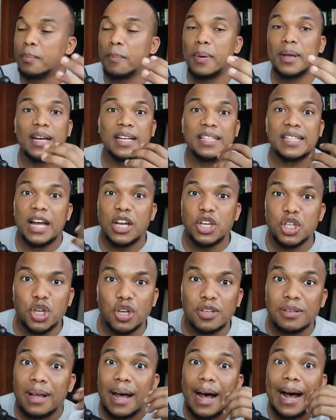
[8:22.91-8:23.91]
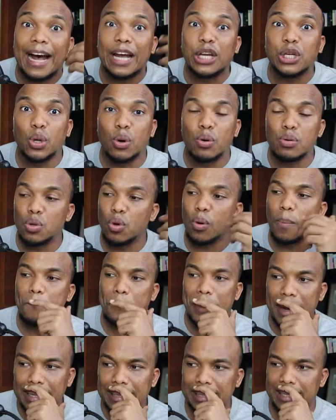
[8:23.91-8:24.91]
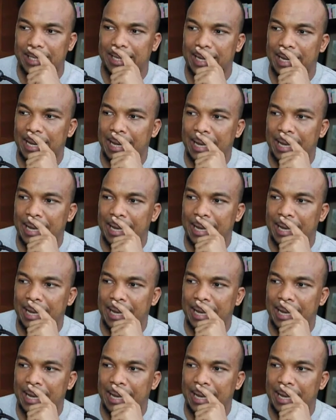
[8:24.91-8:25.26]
pay attention. I don't know. But